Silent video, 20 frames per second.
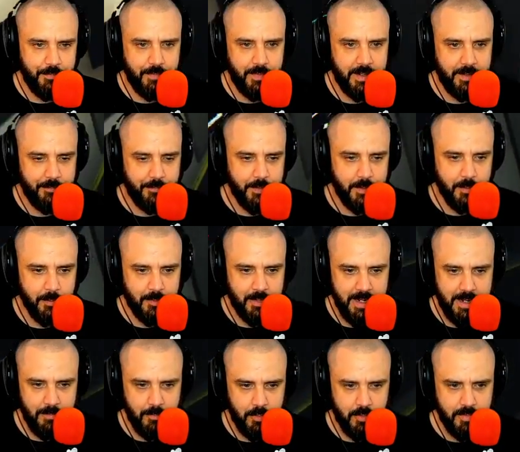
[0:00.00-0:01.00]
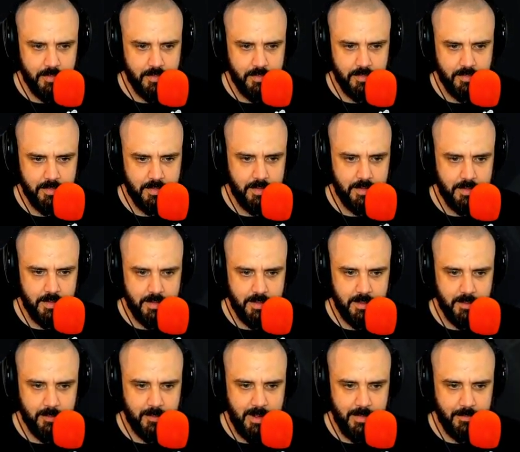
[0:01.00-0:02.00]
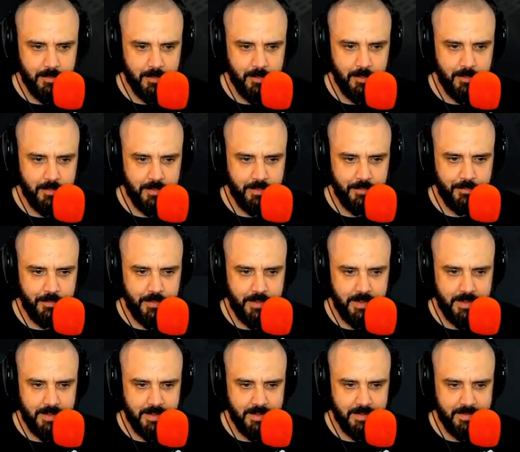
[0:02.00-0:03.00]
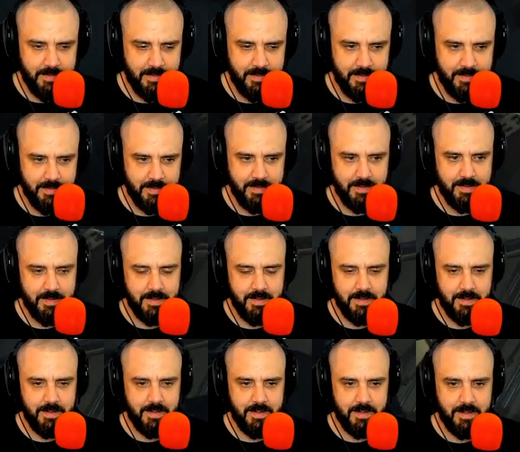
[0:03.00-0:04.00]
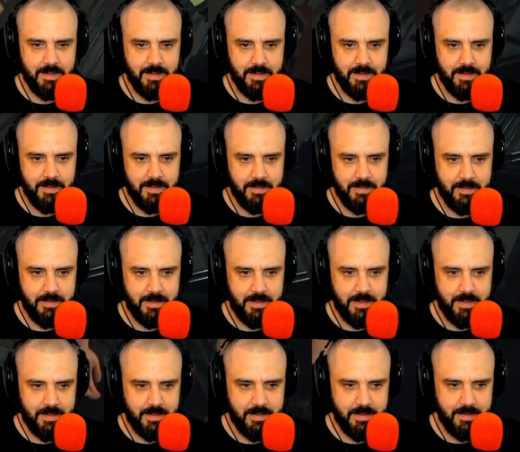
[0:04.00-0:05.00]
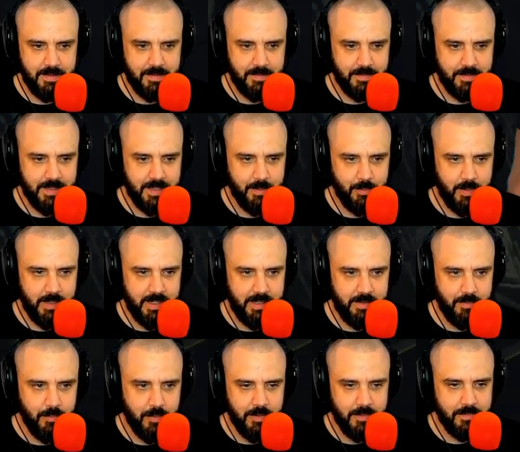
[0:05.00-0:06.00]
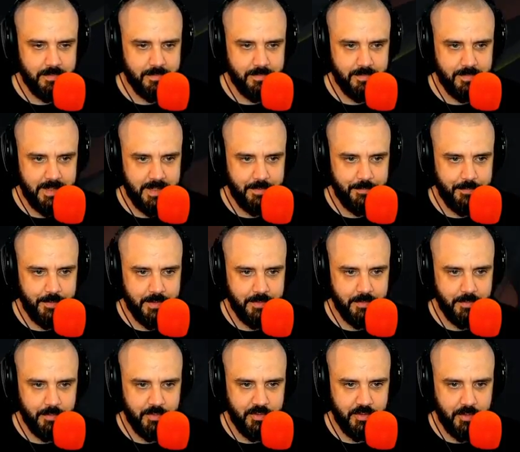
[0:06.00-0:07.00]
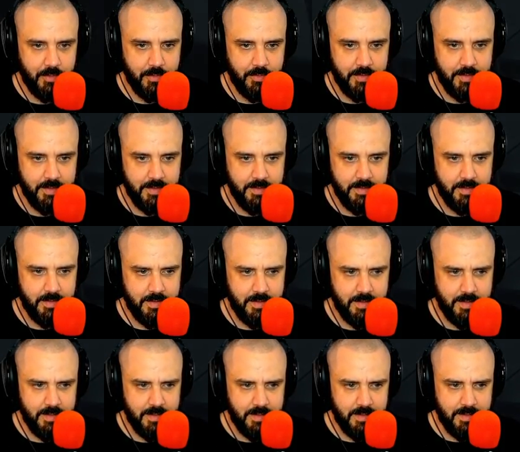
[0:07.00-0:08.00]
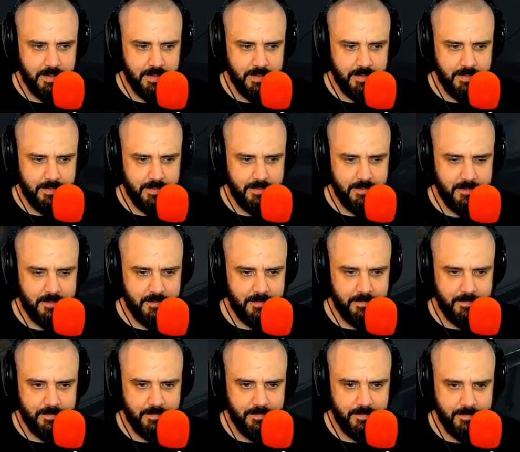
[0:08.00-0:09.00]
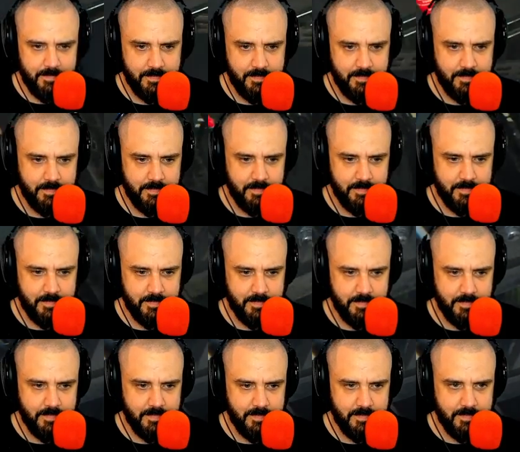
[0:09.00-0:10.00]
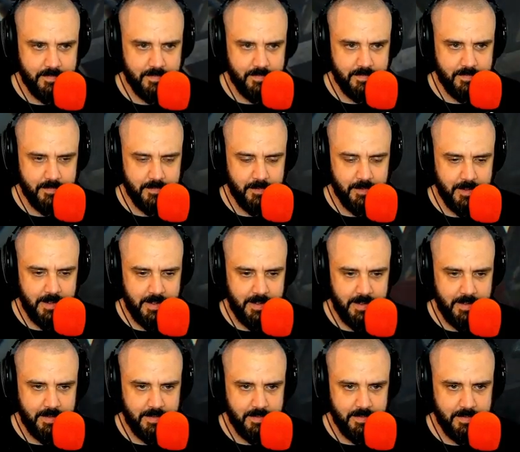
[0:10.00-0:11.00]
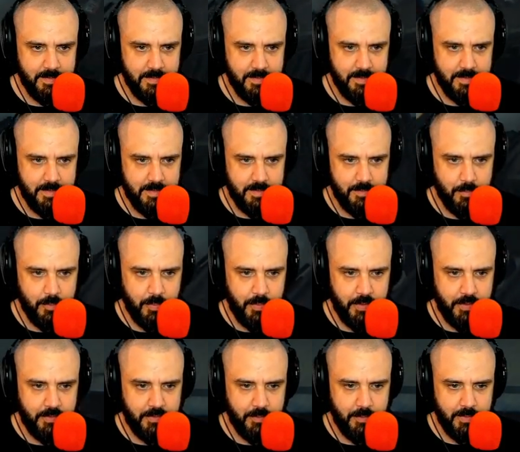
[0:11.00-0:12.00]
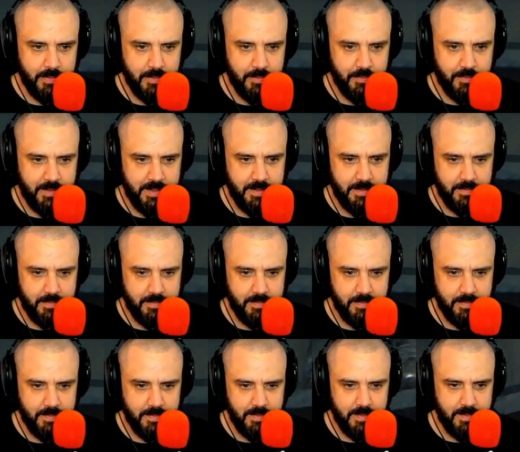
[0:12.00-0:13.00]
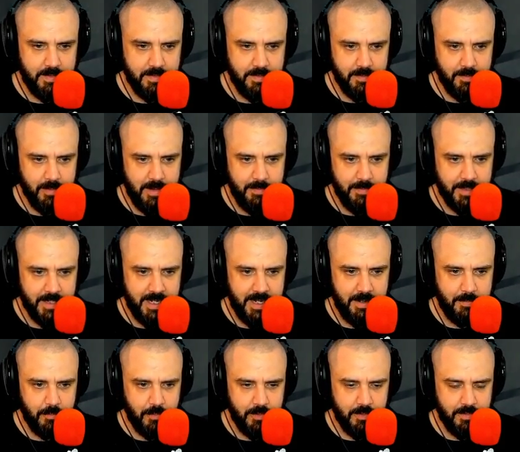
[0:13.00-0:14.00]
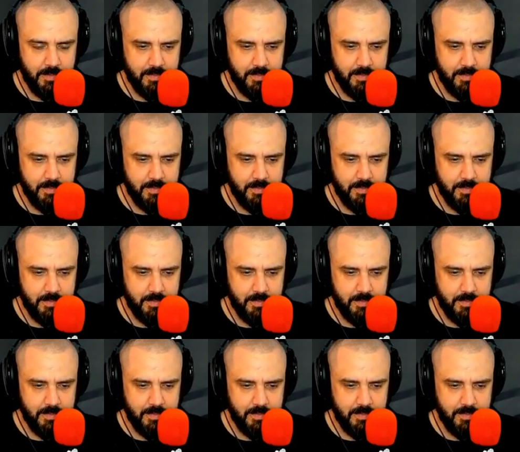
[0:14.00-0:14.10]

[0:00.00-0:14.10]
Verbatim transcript: and a photo camera. I'll grab a crucifix. I got the candle. Alright. I don't think we need, well, man, fuck some salt. Um, I got a, I got a dot system. Okay. We'll put two of those down. I'll grab a camera.